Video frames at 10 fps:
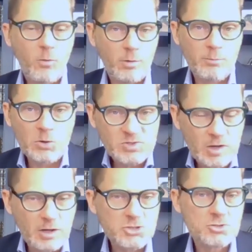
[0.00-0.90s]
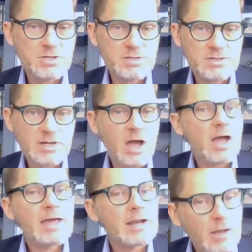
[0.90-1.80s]
For most countries
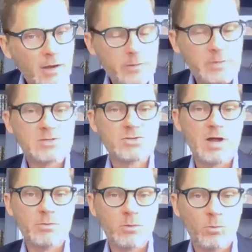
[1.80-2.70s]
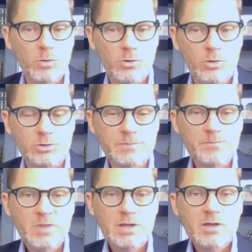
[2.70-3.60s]
and economies around the
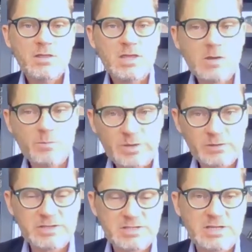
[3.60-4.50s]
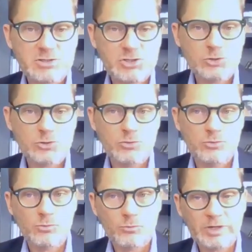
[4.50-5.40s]
world, the ability
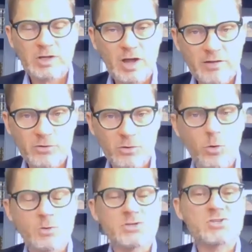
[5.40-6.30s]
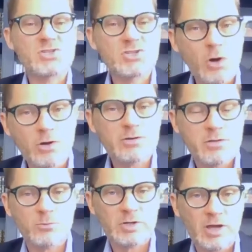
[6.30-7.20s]
to recover or to
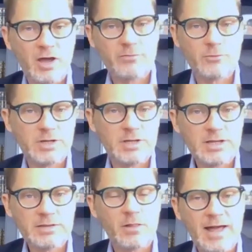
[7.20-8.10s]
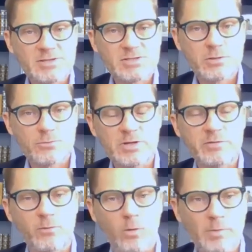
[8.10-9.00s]
start the recovery in the last
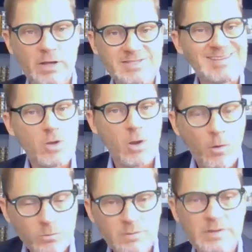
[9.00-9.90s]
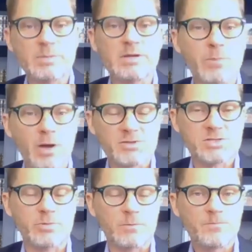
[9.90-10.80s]
3 to 4 months has only been
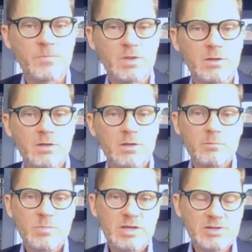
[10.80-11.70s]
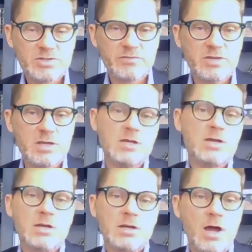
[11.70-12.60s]
possible because of
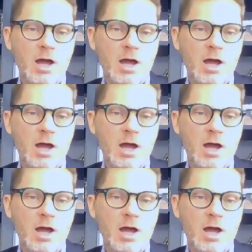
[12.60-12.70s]
the